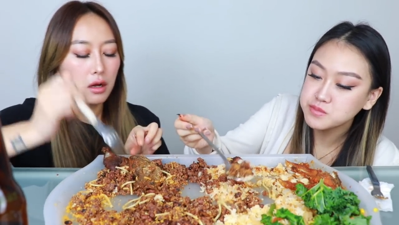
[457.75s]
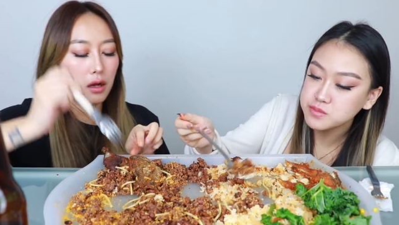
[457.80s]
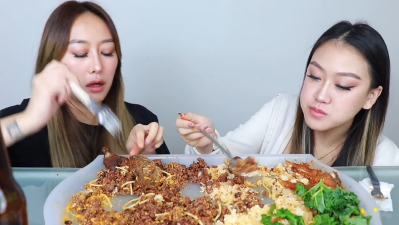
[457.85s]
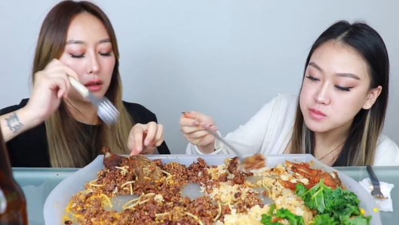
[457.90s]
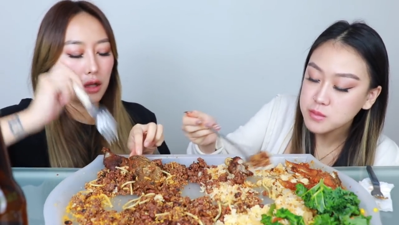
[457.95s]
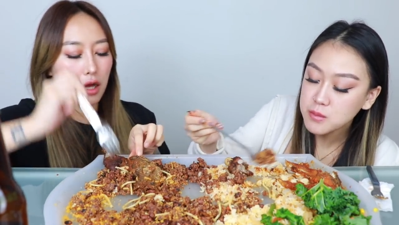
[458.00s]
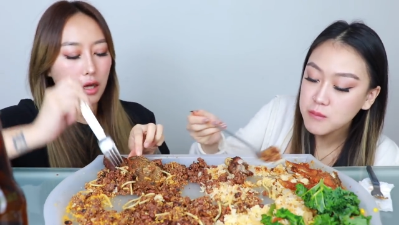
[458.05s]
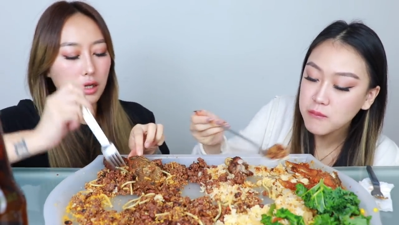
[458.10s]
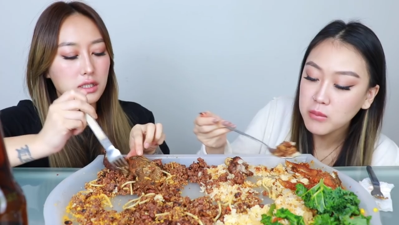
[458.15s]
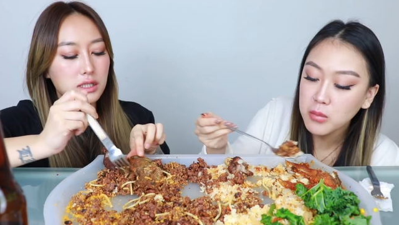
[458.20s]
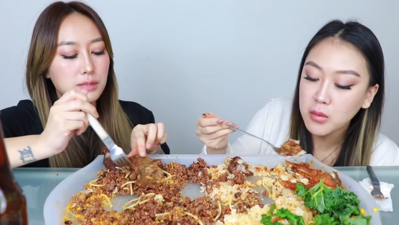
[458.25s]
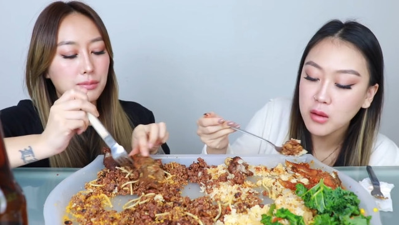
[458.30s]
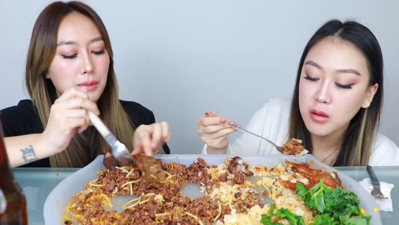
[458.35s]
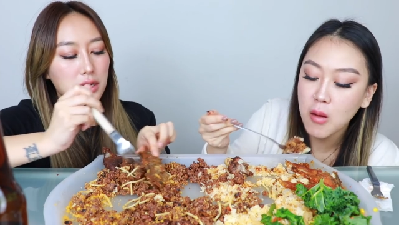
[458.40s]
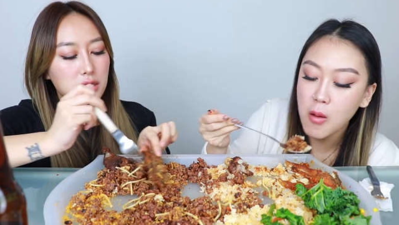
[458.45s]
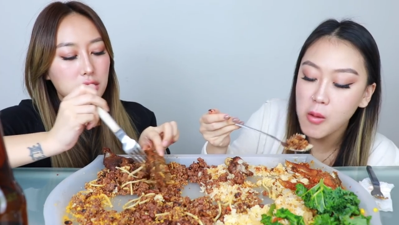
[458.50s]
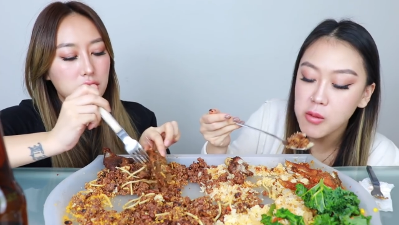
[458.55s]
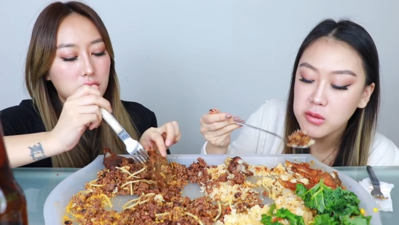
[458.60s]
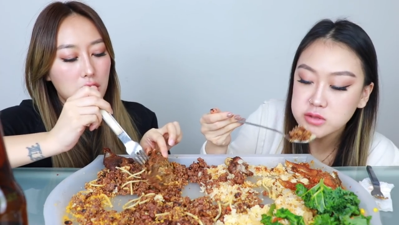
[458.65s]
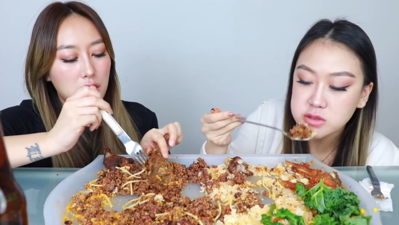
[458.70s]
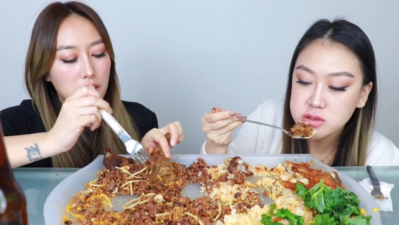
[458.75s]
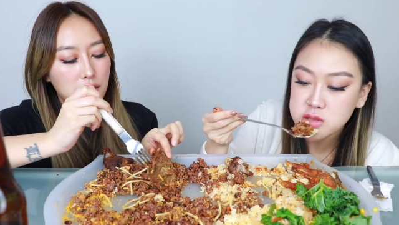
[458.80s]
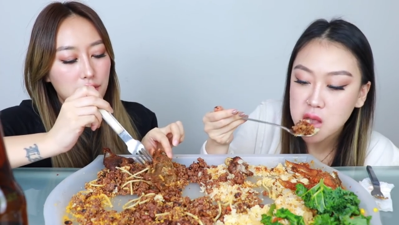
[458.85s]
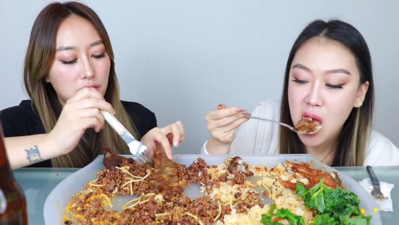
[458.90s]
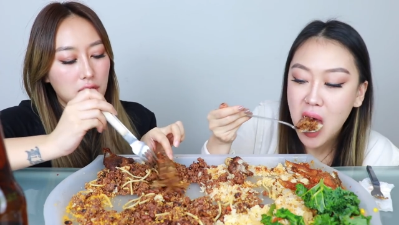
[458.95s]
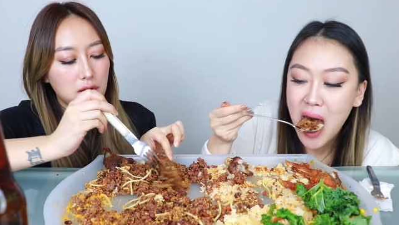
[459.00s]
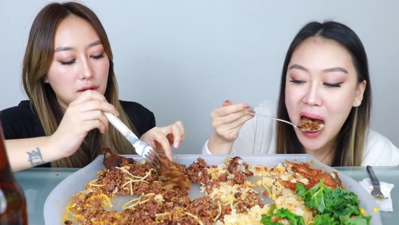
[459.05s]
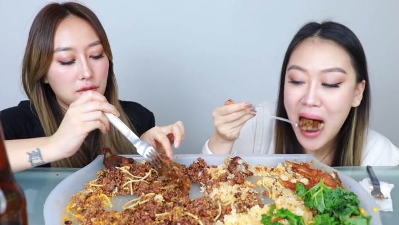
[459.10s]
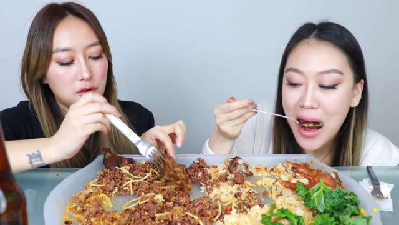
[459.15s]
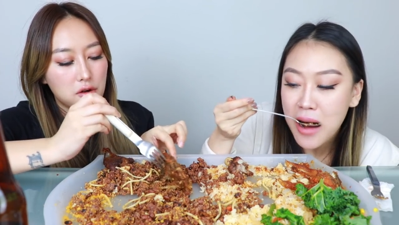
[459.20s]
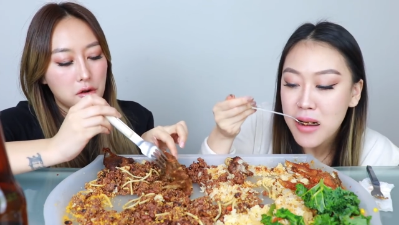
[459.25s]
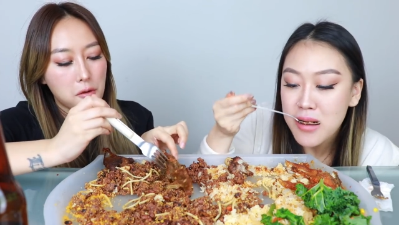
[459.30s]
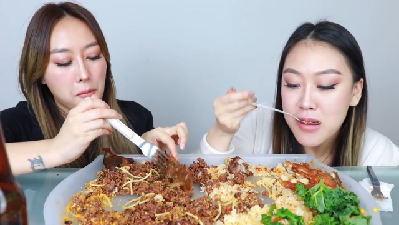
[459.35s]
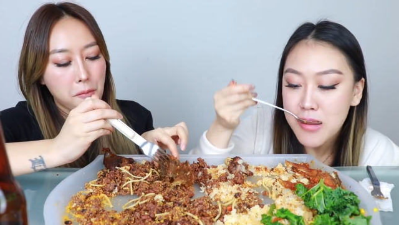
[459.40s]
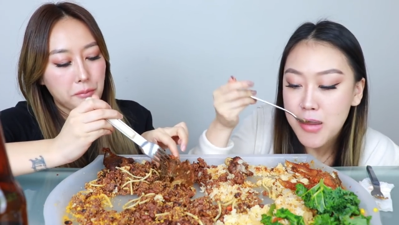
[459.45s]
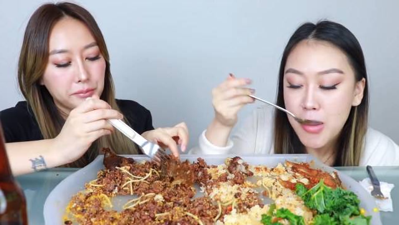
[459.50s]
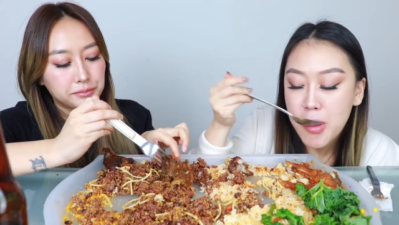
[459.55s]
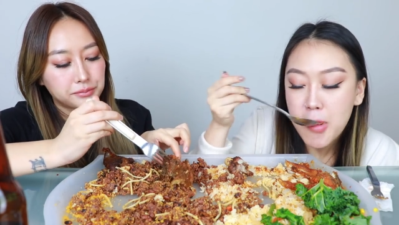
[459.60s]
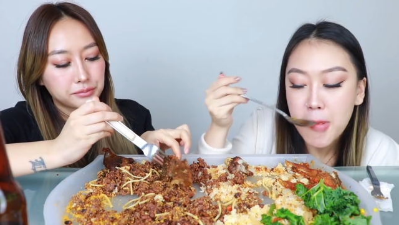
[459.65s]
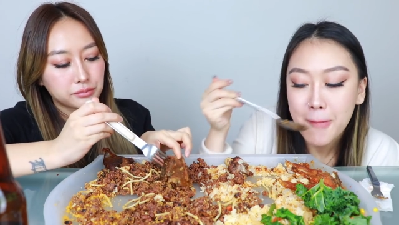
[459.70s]
Speaker 1: A lot of spice, a lot of flavor.
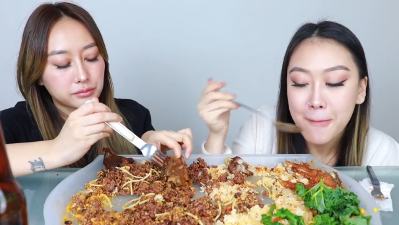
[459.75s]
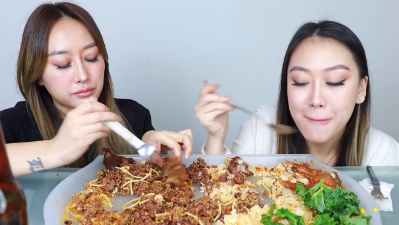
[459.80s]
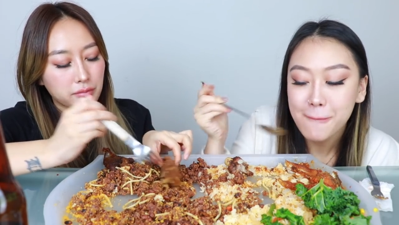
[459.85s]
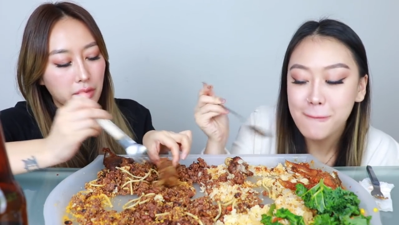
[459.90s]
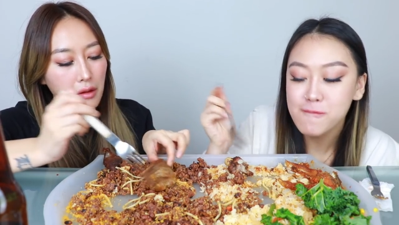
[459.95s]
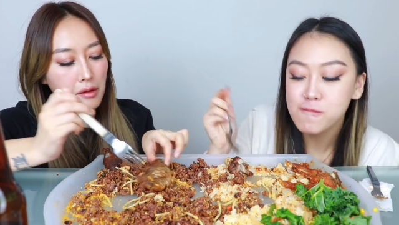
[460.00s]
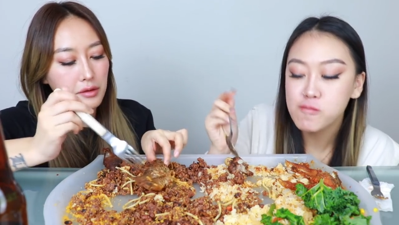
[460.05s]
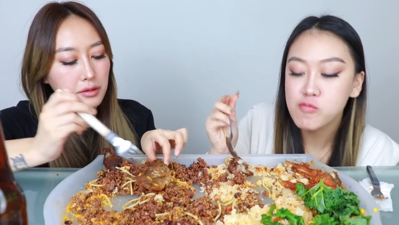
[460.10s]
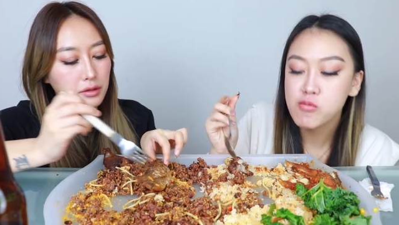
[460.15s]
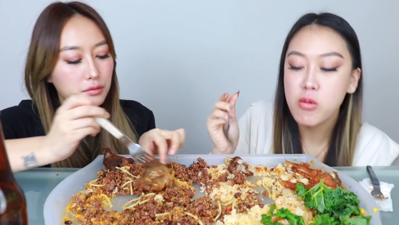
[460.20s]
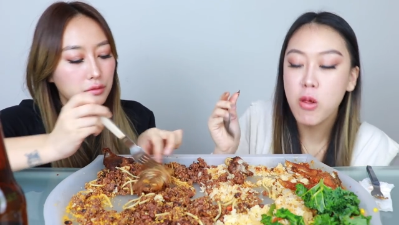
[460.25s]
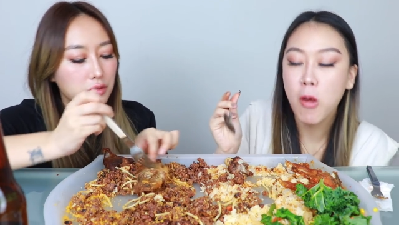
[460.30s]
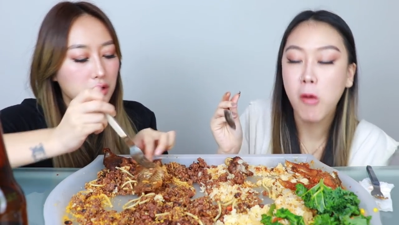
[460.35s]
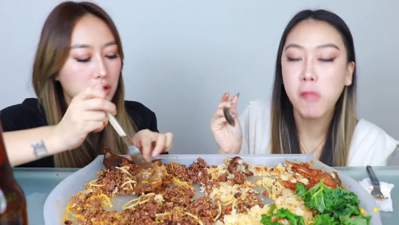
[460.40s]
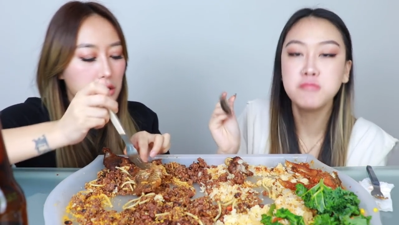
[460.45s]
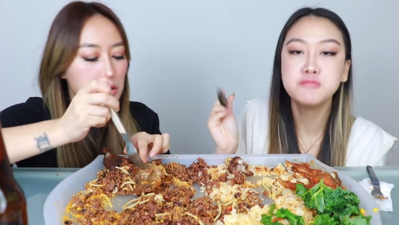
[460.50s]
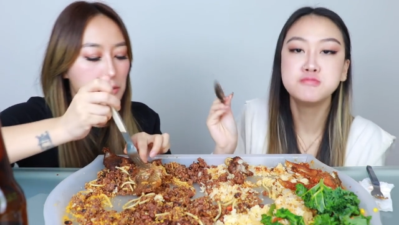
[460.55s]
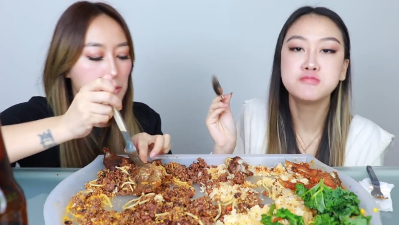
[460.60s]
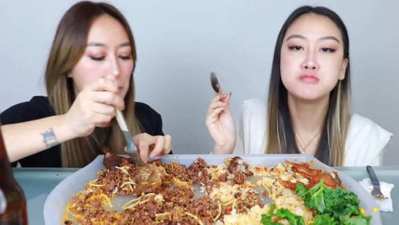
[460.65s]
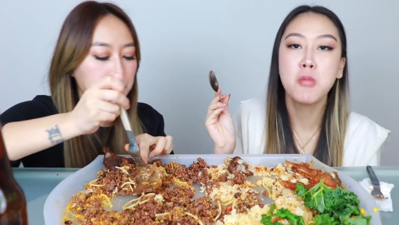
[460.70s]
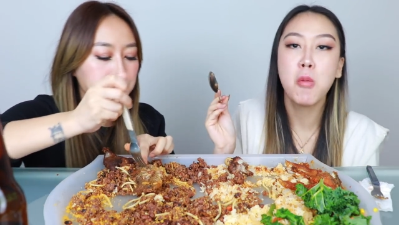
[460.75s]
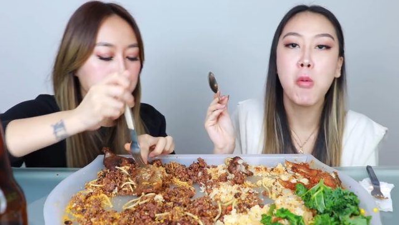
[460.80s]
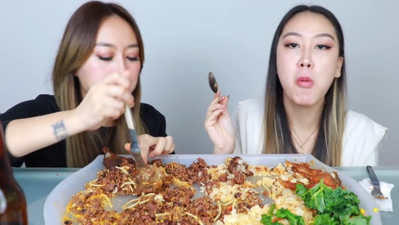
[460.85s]
It's really good.